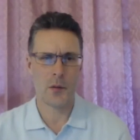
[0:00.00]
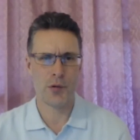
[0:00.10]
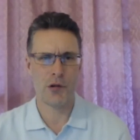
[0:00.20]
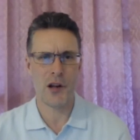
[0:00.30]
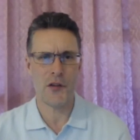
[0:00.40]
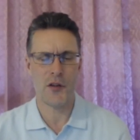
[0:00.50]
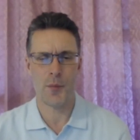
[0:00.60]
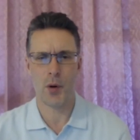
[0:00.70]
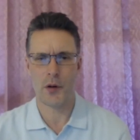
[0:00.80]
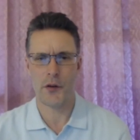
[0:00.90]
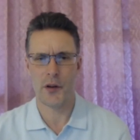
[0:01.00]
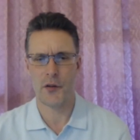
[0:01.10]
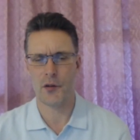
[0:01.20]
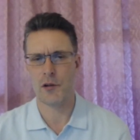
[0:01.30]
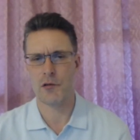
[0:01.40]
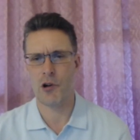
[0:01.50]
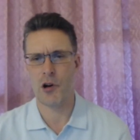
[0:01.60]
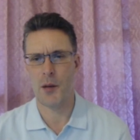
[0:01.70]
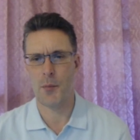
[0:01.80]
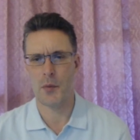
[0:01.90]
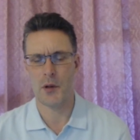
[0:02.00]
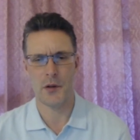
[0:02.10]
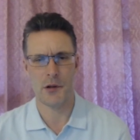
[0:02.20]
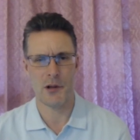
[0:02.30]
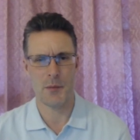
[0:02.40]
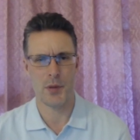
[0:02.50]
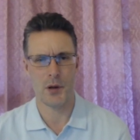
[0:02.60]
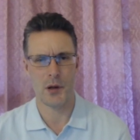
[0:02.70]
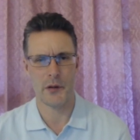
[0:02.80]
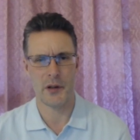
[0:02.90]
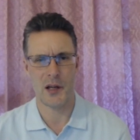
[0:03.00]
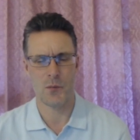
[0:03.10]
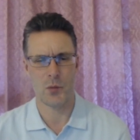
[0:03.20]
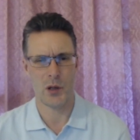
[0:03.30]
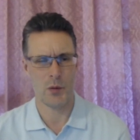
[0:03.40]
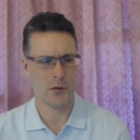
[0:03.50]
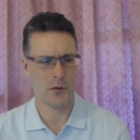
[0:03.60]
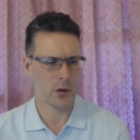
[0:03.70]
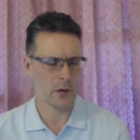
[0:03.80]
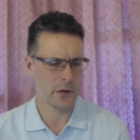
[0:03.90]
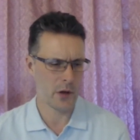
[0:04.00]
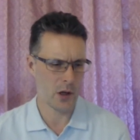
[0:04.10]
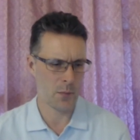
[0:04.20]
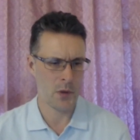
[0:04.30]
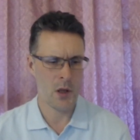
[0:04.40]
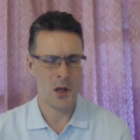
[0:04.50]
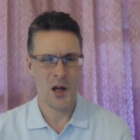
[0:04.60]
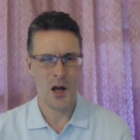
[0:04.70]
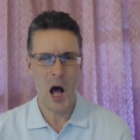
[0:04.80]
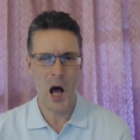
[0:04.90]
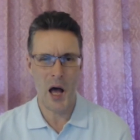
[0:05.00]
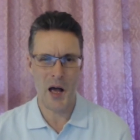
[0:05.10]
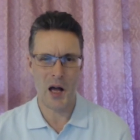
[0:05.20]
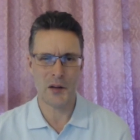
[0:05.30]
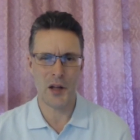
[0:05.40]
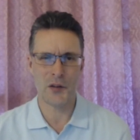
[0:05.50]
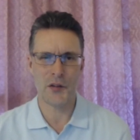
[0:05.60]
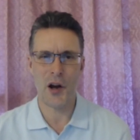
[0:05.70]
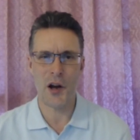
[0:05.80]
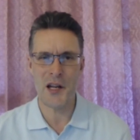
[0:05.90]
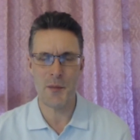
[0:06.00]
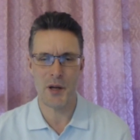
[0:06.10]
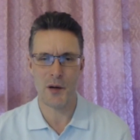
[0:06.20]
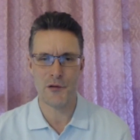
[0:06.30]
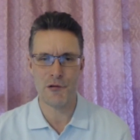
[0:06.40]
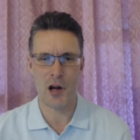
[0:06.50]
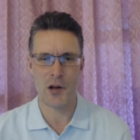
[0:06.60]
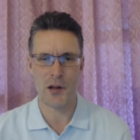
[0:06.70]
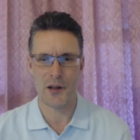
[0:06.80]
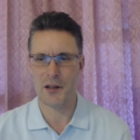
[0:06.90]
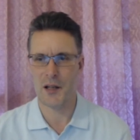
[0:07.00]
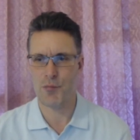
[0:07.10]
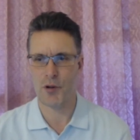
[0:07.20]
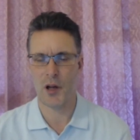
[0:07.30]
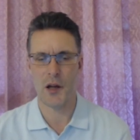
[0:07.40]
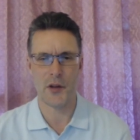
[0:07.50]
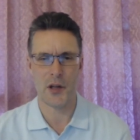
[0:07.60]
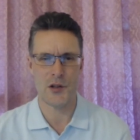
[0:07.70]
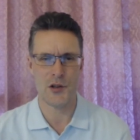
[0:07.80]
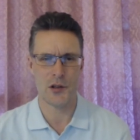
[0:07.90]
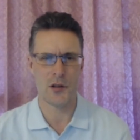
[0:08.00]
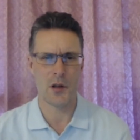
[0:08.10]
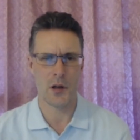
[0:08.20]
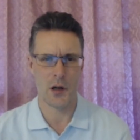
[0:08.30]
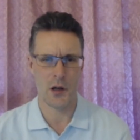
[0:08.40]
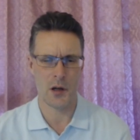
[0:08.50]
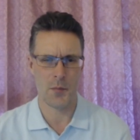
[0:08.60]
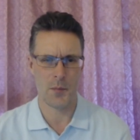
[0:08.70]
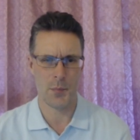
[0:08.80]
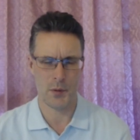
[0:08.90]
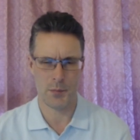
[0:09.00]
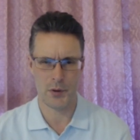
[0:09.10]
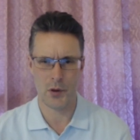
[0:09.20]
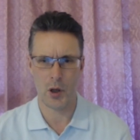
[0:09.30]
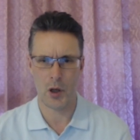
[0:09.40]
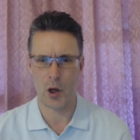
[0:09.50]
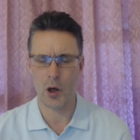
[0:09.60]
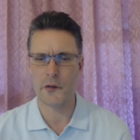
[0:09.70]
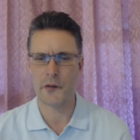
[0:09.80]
progressive policies on crime in the Green Party, haven't we? We've got um, a, a, a, tiny bit of drug liberalisation, um, but, but not a lot.